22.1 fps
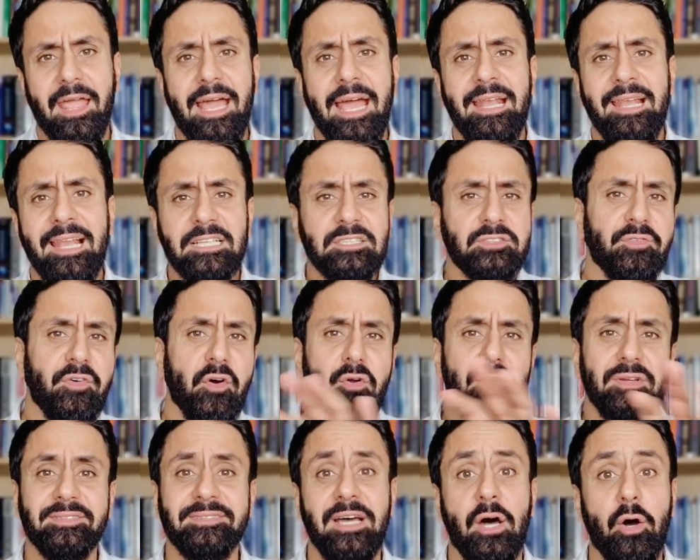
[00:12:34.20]
And let's
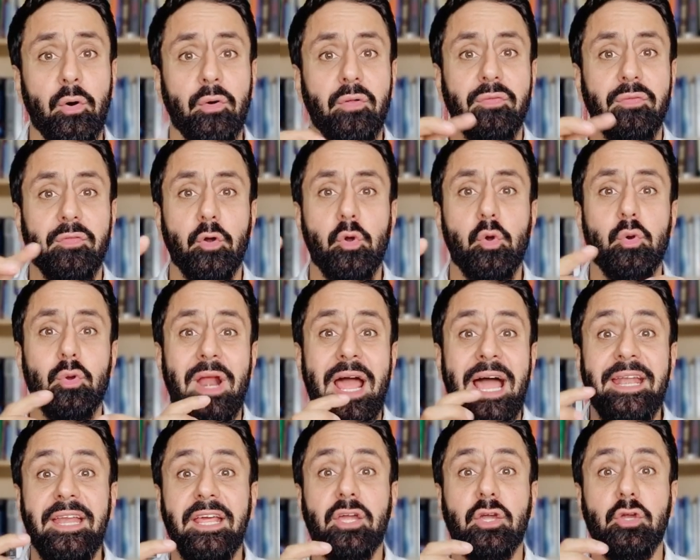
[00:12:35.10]
focus now the
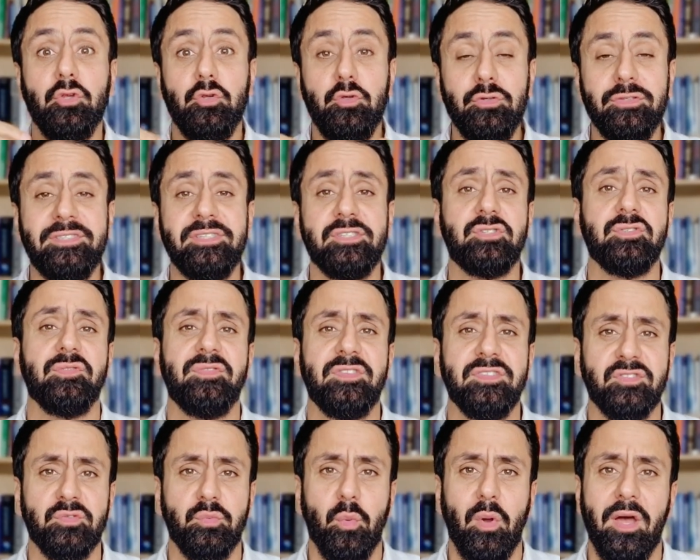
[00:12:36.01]
Quranic usage of
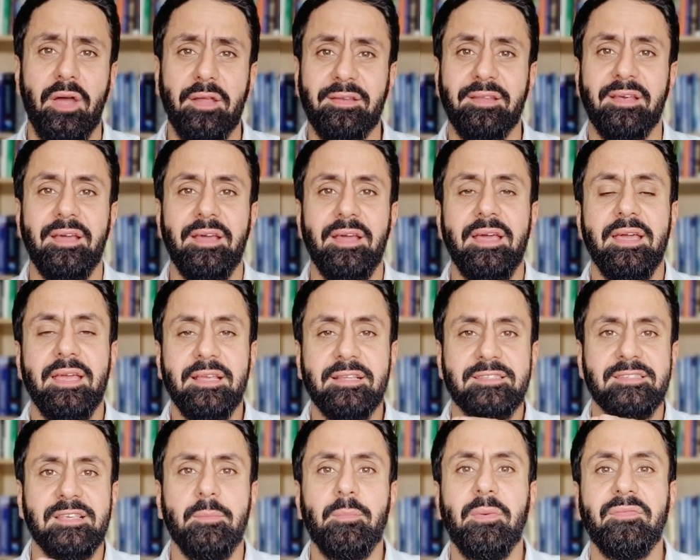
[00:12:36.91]
this word
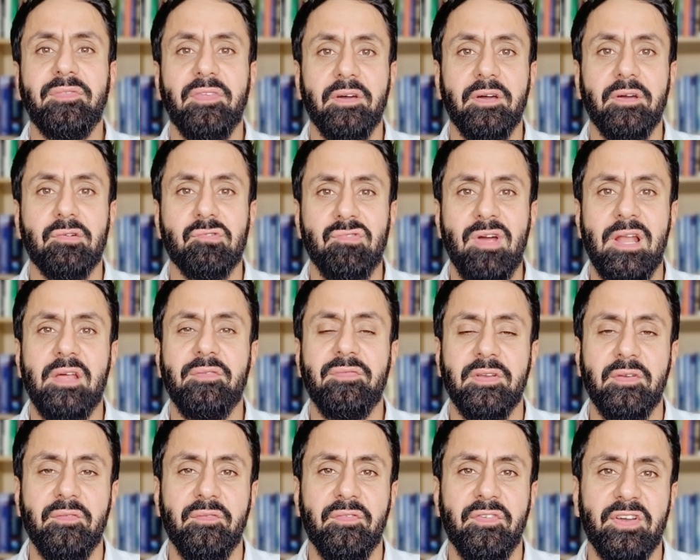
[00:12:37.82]
in some of the
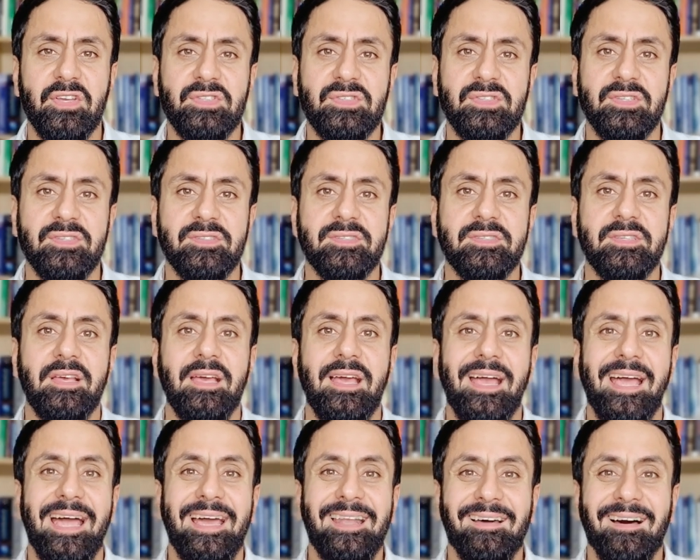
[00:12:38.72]
relevant verses
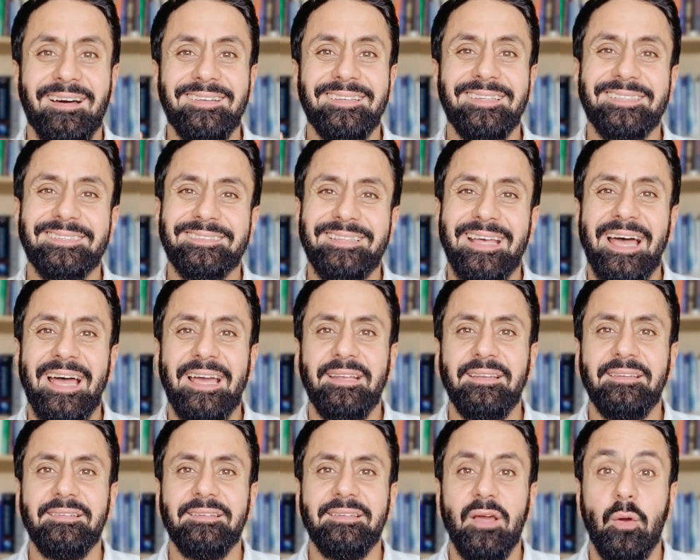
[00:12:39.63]
and
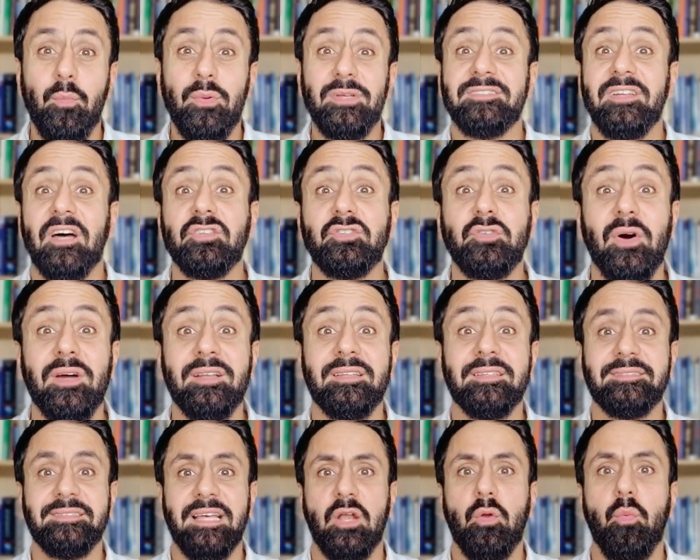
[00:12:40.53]
understand, and we start to
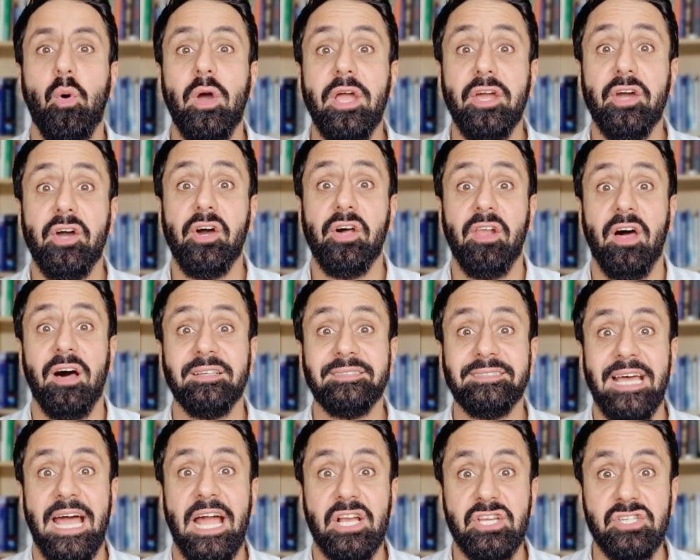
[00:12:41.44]
understand what
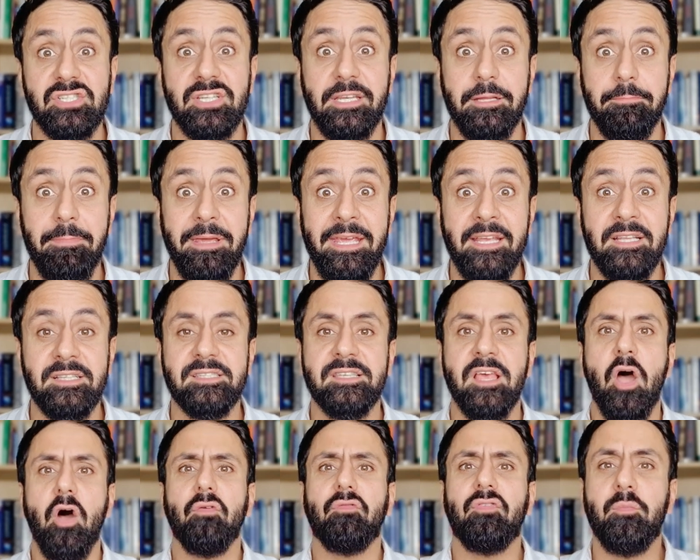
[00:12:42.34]
ikhlas actually means
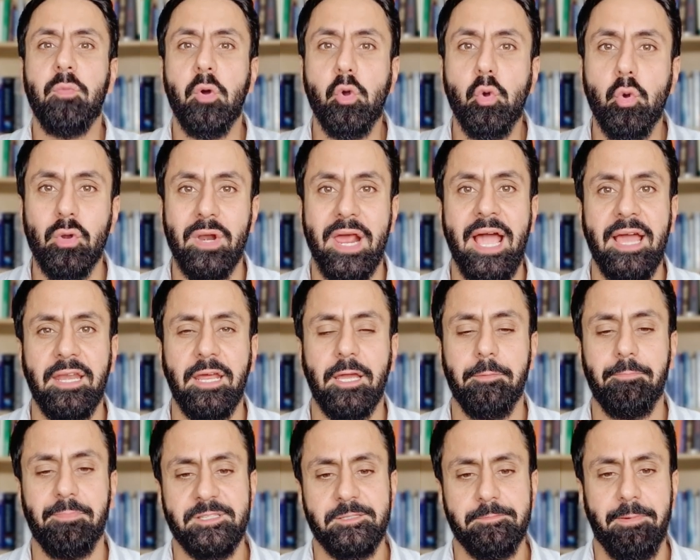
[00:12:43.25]
from a
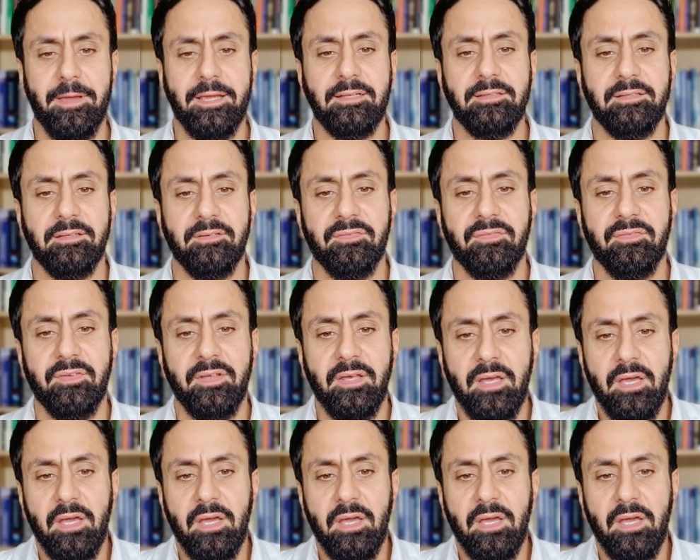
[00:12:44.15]
Quranic perspective.